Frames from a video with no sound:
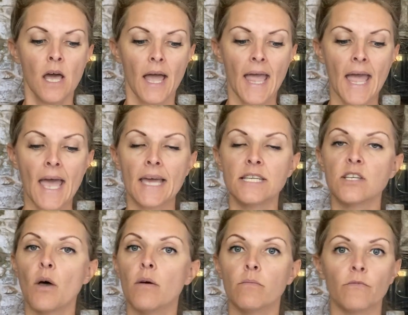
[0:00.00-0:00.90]
And
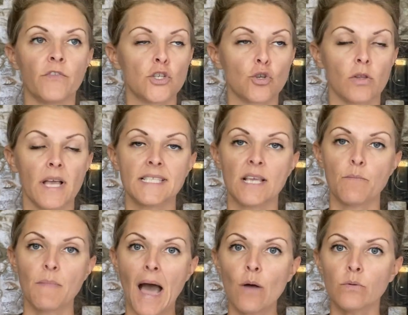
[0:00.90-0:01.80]

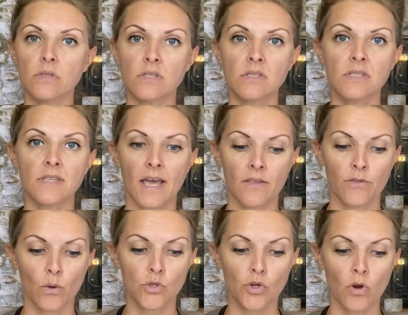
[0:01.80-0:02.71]
visualizing mountains,
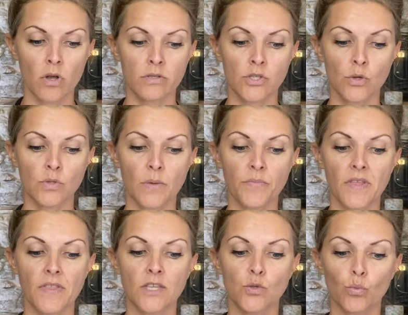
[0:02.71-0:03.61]
those are also
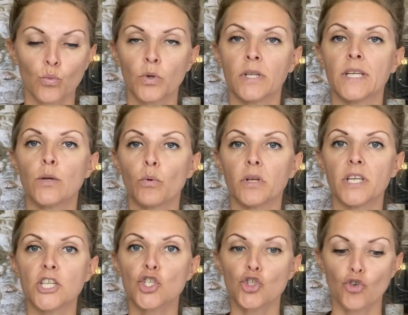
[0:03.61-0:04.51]
something that's really,
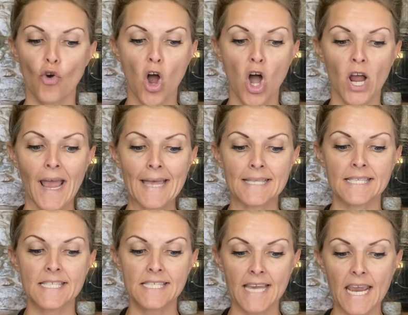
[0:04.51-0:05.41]
really strong and
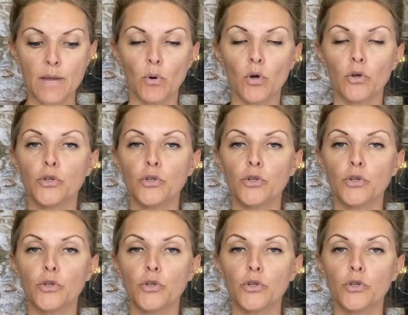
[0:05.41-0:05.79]
stable.